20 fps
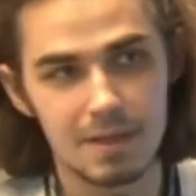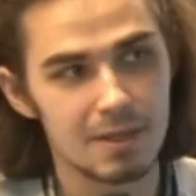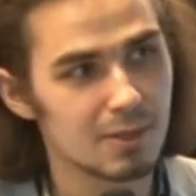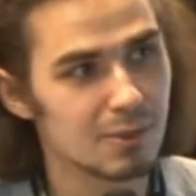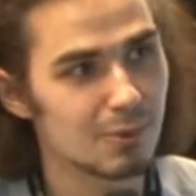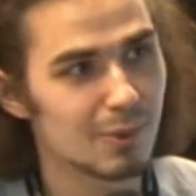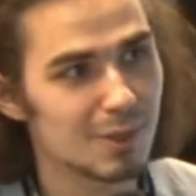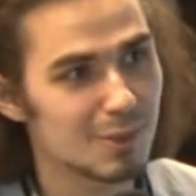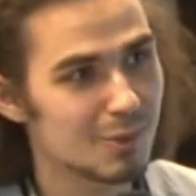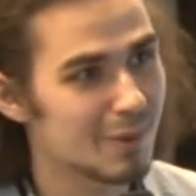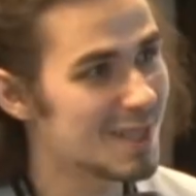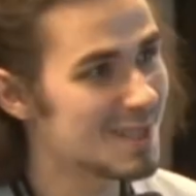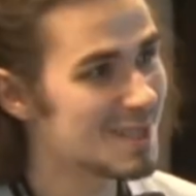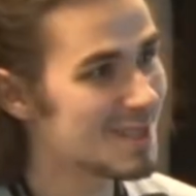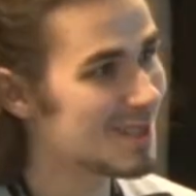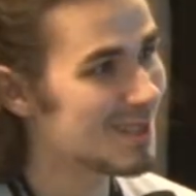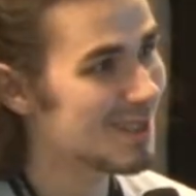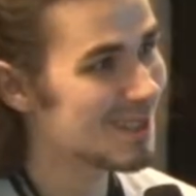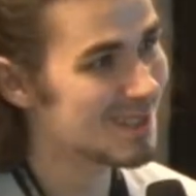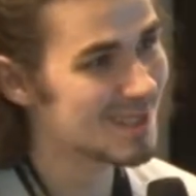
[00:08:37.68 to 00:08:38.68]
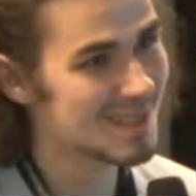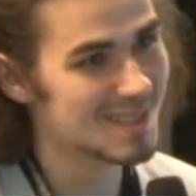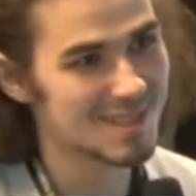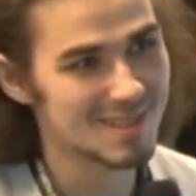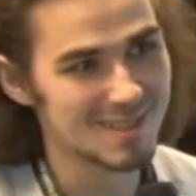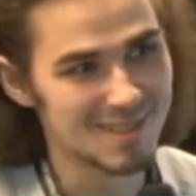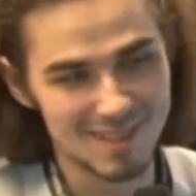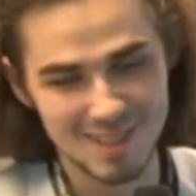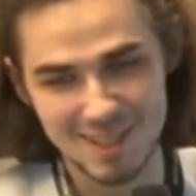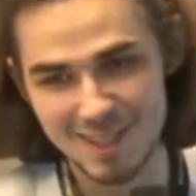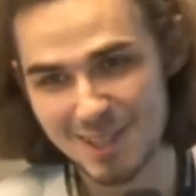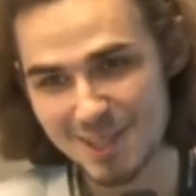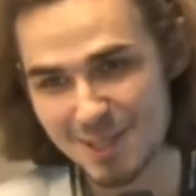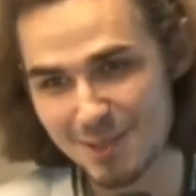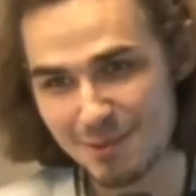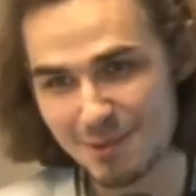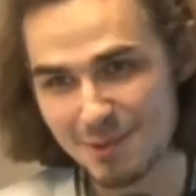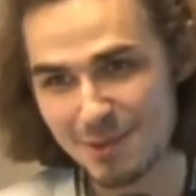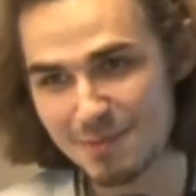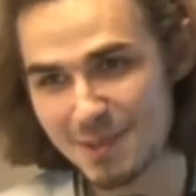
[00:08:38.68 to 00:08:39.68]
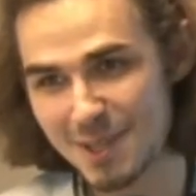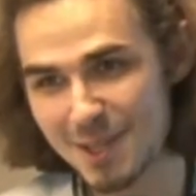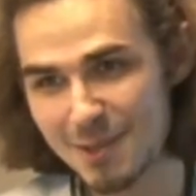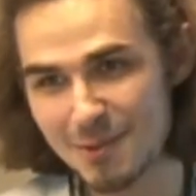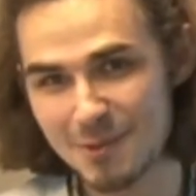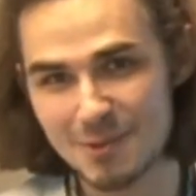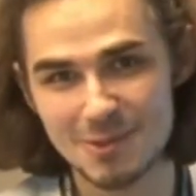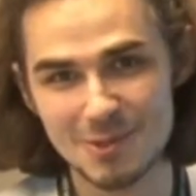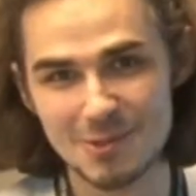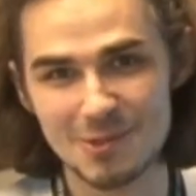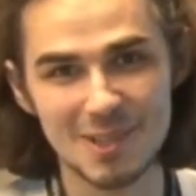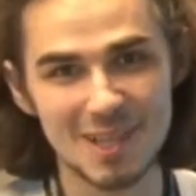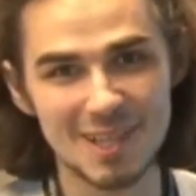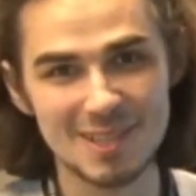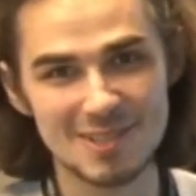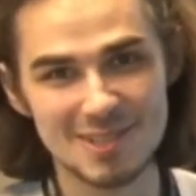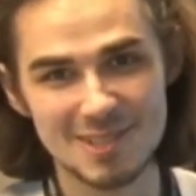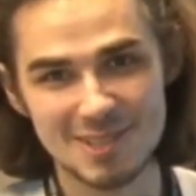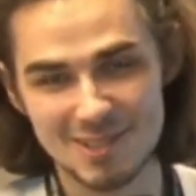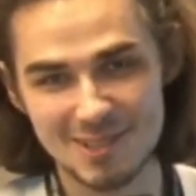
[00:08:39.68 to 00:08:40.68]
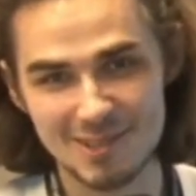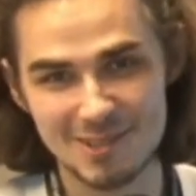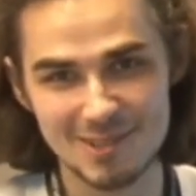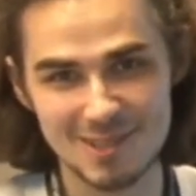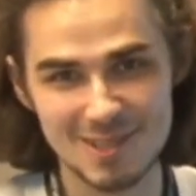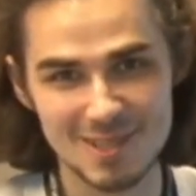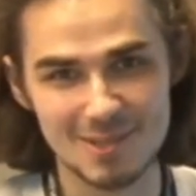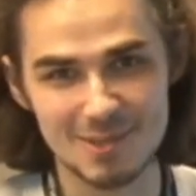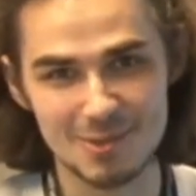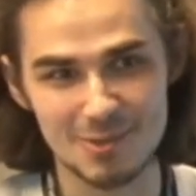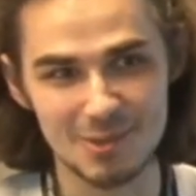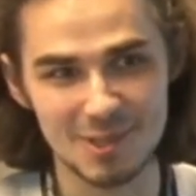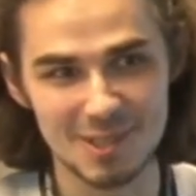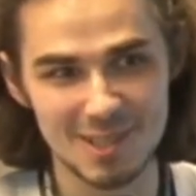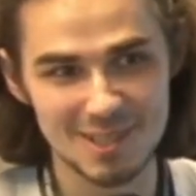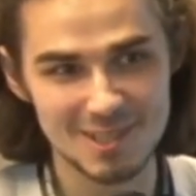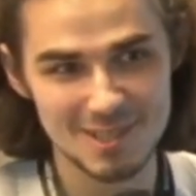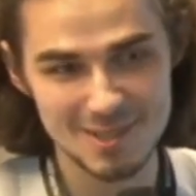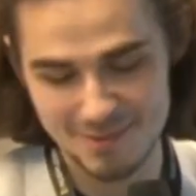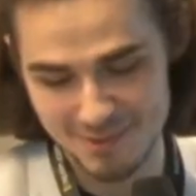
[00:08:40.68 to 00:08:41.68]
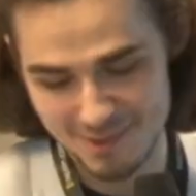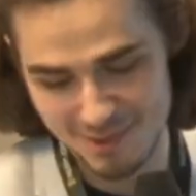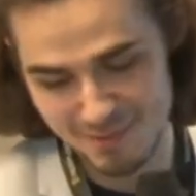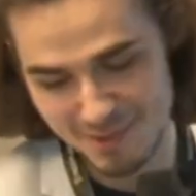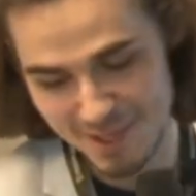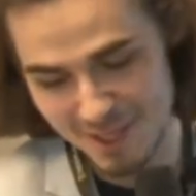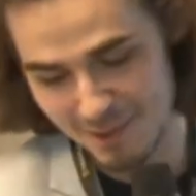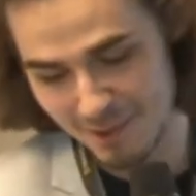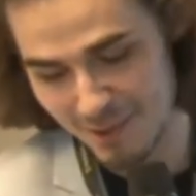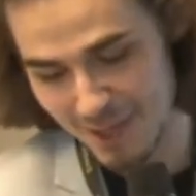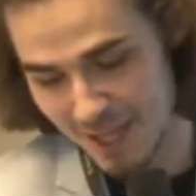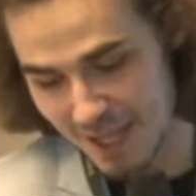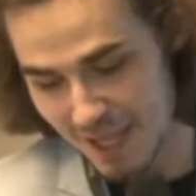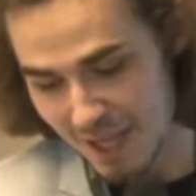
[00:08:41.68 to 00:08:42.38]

$20 a year from now, $200 2 years from now.